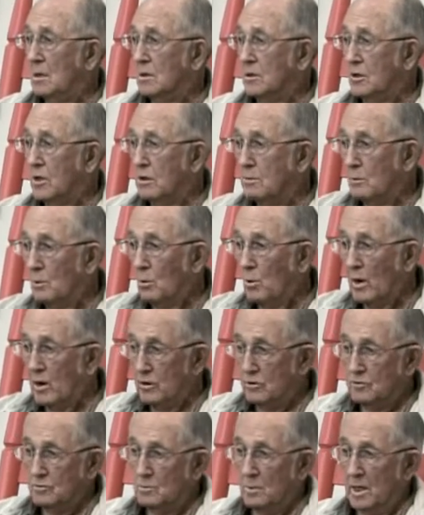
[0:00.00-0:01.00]
to keep the
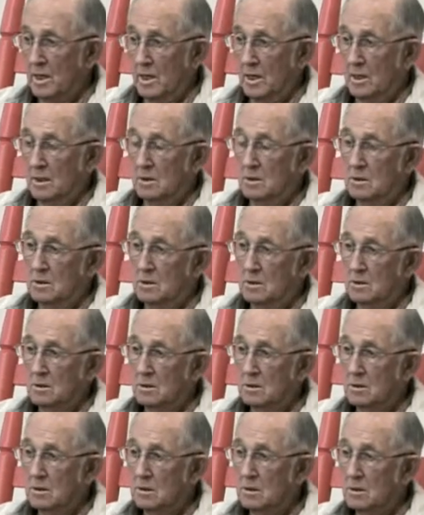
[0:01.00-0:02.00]
waves back.
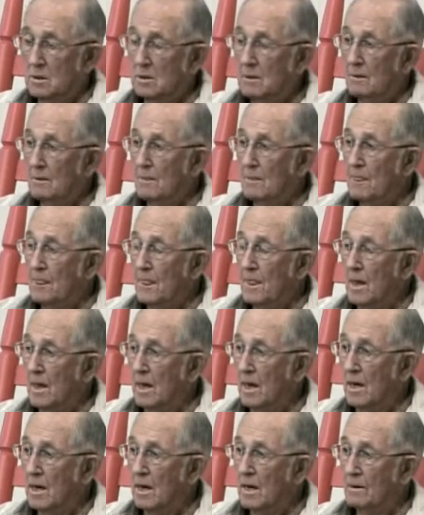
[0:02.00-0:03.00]

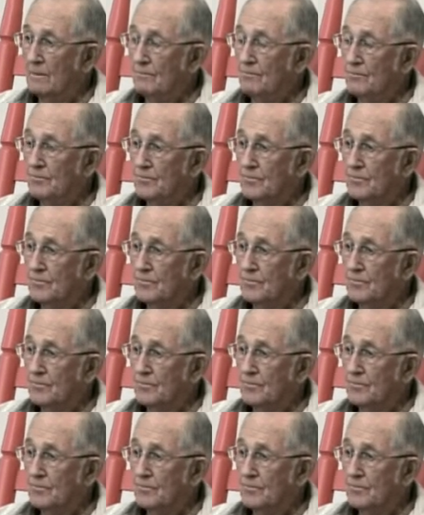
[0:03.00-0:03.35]
Uh,